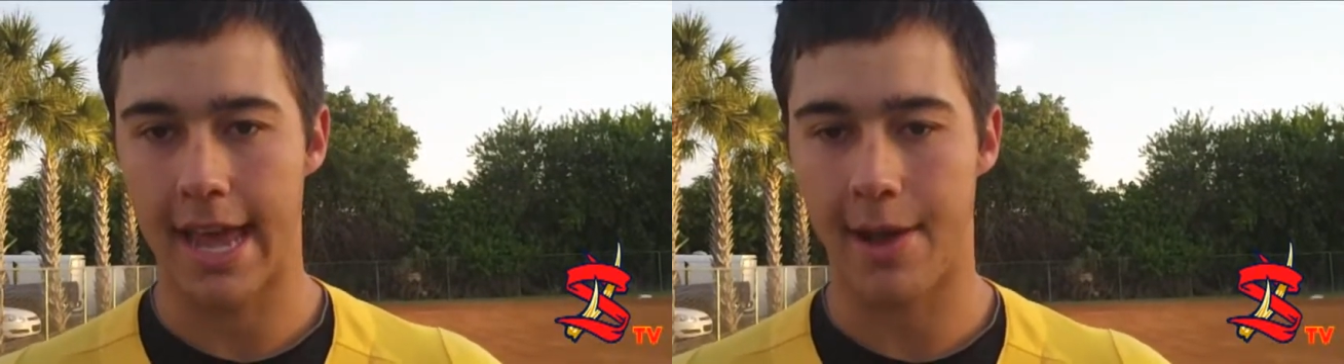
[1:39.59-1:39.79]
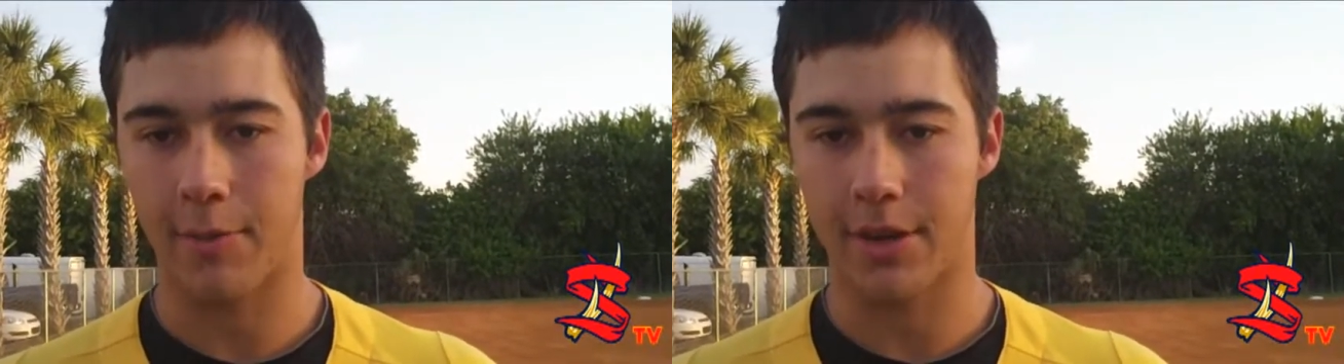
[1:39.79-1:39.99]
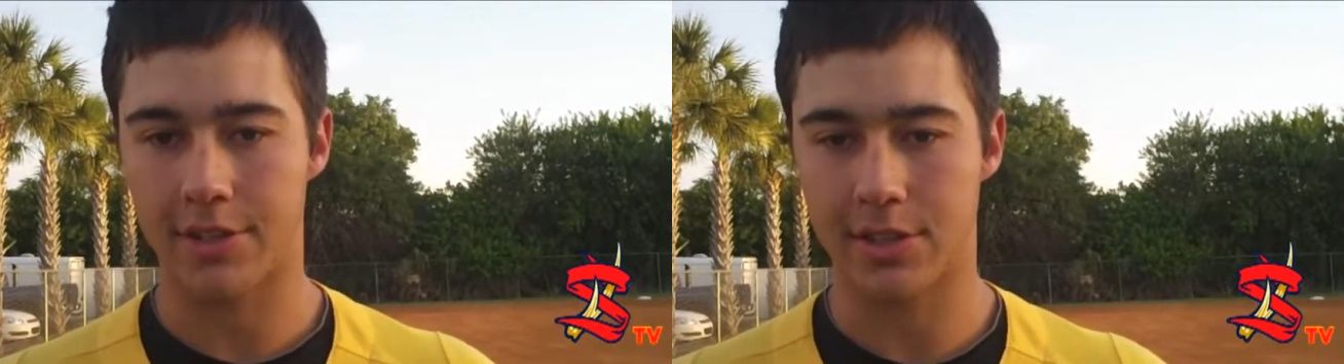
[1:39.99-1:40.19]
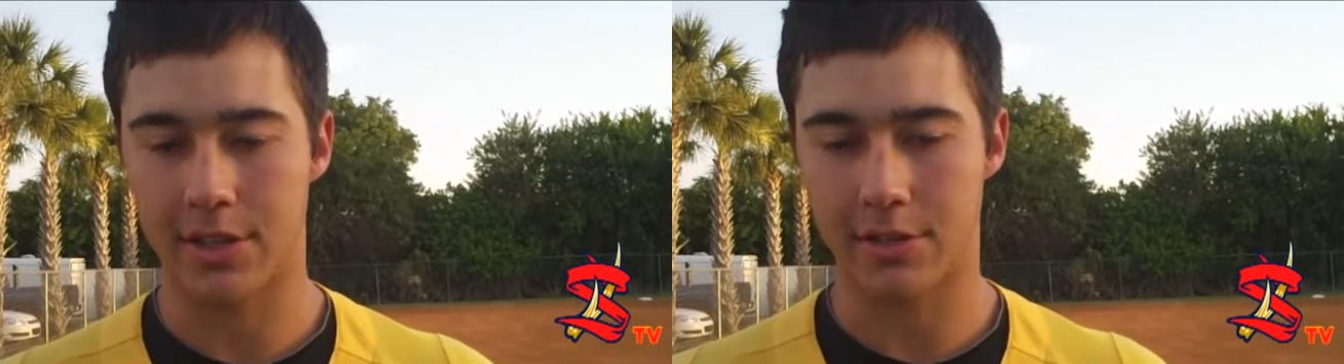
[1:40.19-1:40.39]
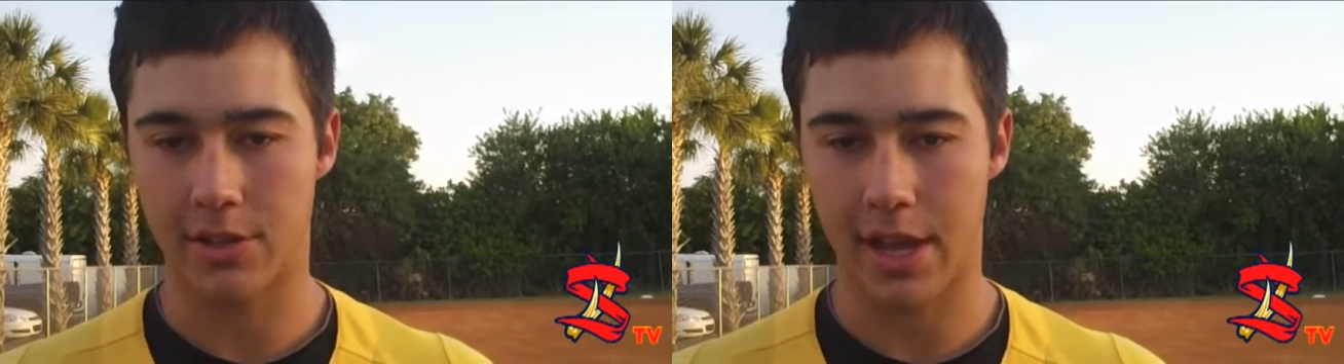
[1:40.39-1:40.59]
and want to see
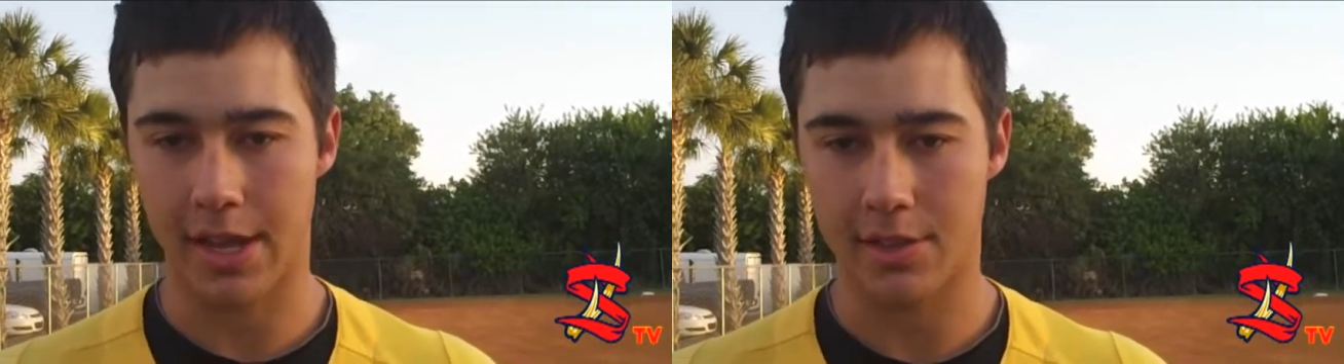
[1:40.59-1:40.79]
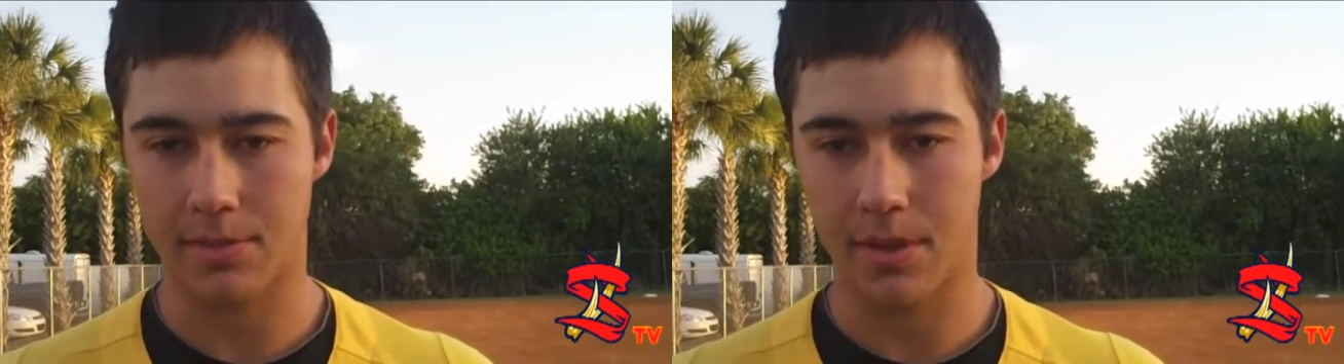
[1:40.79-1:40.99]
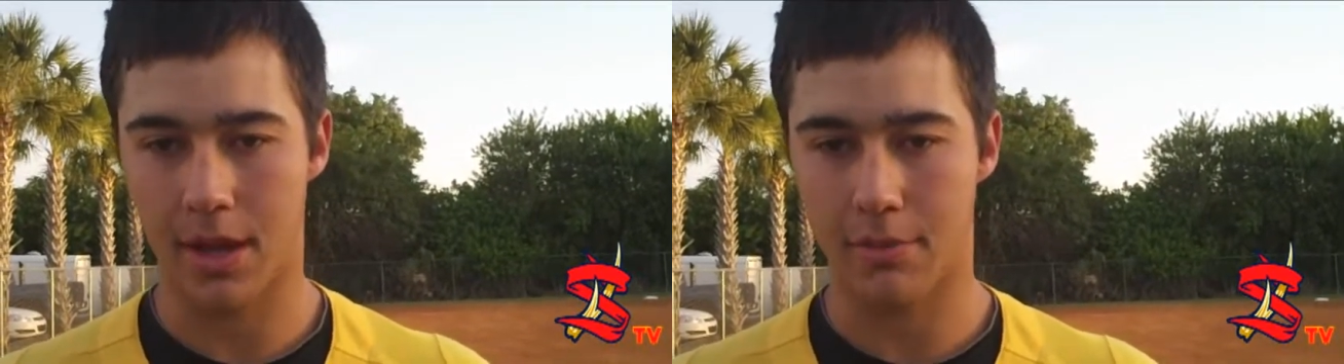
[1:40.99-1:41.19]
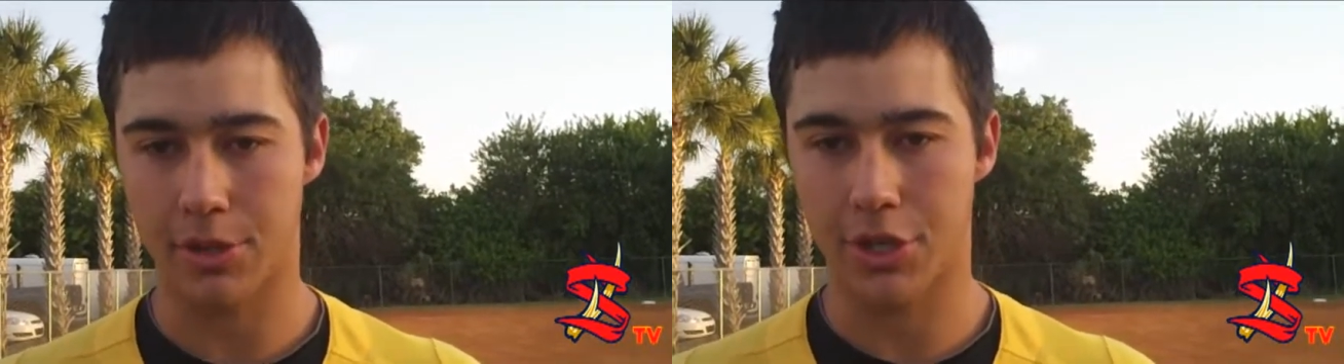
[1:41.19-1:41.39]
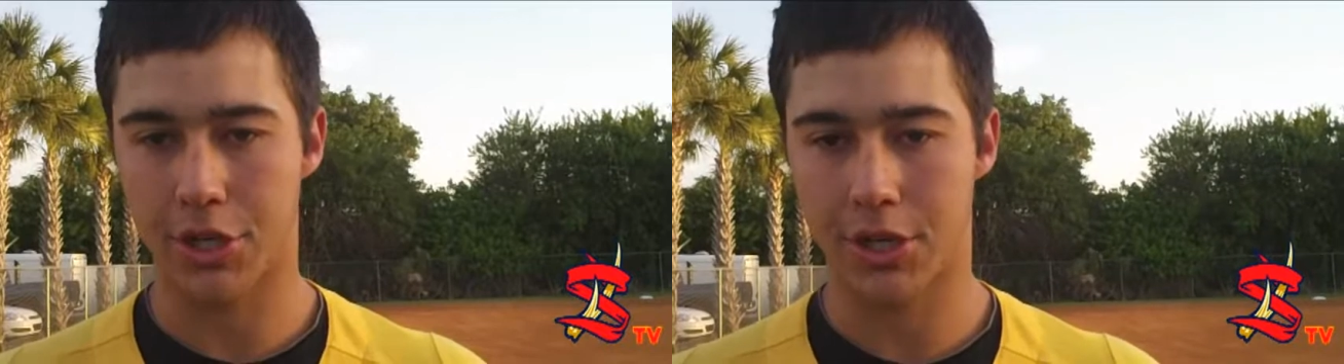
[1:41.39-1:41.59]
those guys uh,
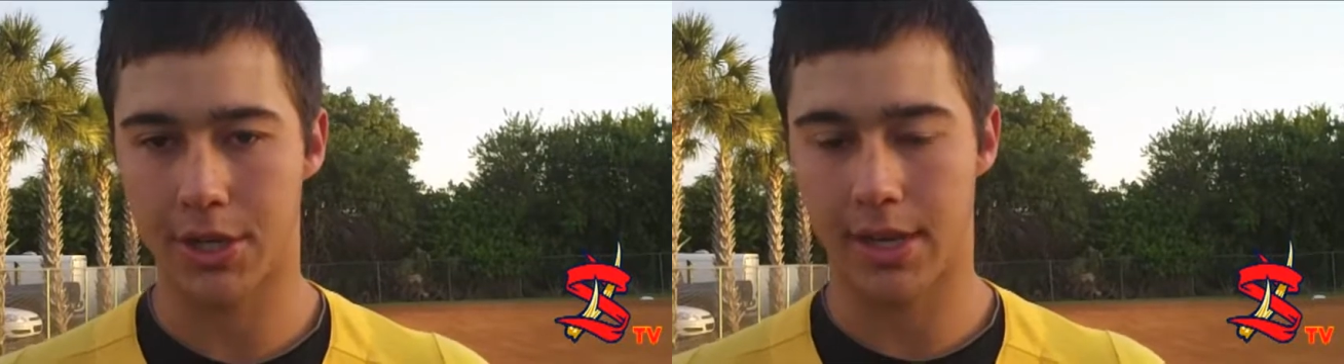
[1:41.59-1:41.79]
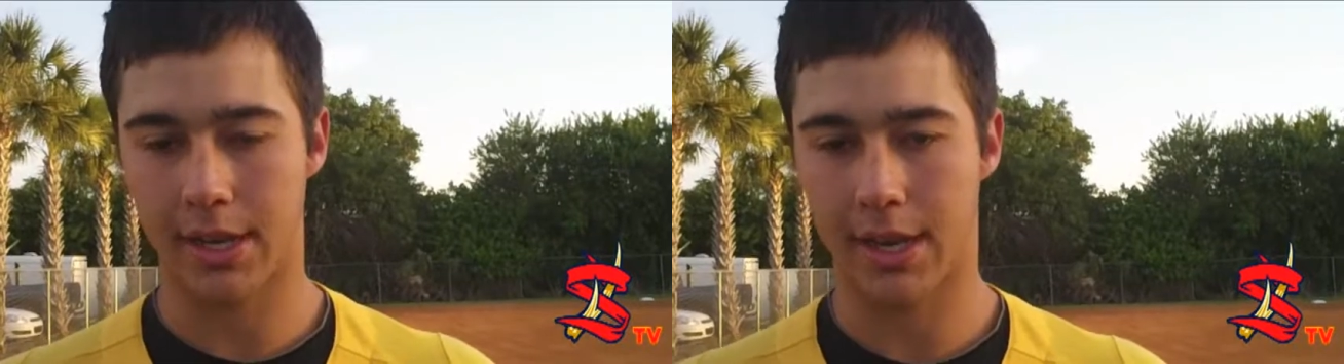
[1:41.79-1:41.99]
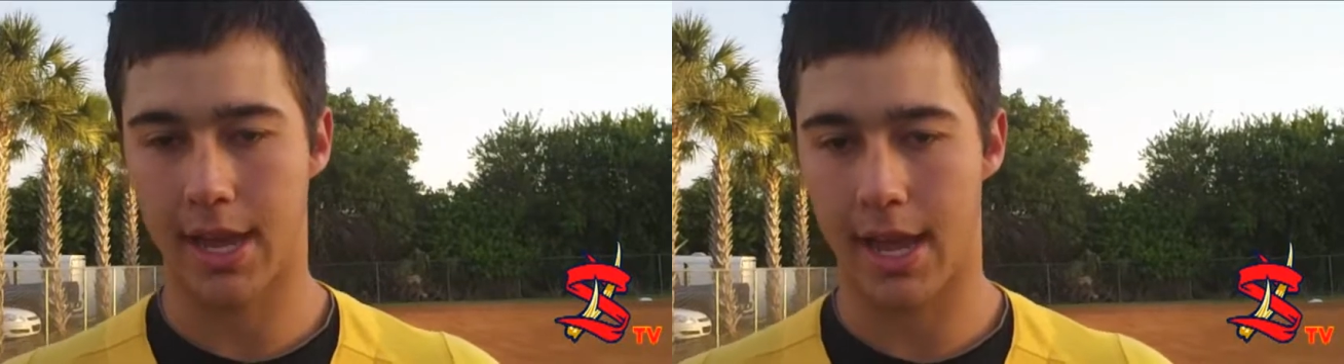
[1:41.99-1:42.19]
mature and